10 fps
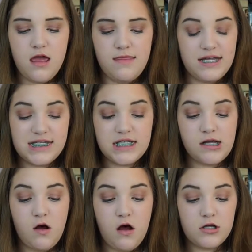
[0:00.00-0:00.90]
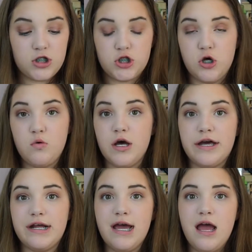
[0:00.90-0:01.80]
this is so
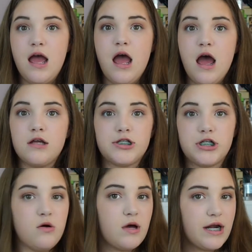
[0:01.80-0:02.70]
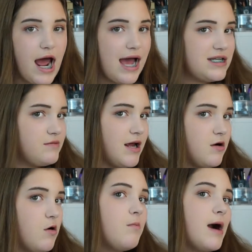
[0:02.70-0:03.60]
good. So good. I did my
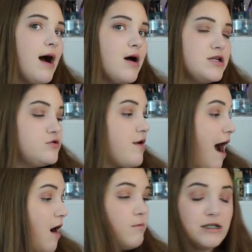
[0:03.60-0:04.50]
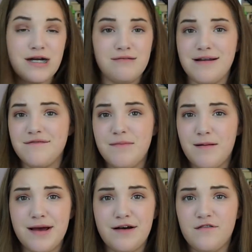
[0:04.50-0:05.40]
whole brow, and you know how much I raved
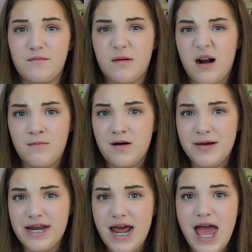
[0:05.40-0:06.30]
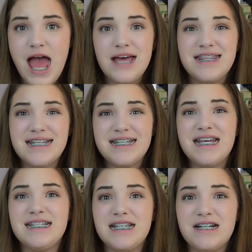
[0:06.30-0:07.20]
about my e.l.f. brow pomade? This
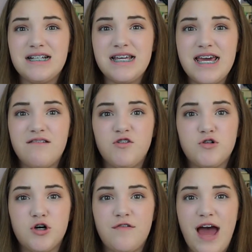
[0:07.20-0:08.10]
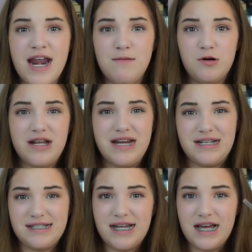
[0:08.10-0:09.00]
is literally if you took that and put it in a
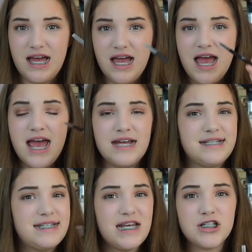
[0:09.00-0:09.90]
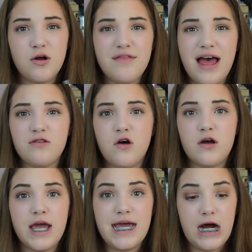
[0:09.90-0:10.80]
stick. It stays on that
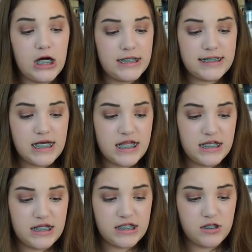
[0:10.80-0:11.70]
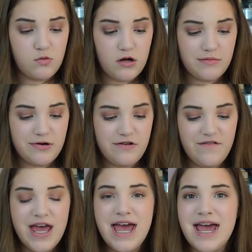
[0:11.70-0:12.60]
long. Honestly, I think this is waterproof.
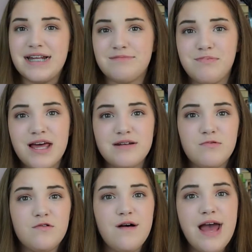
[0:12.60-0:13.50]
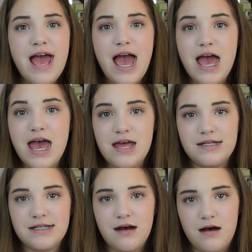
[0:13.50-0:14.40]
It's blendable, and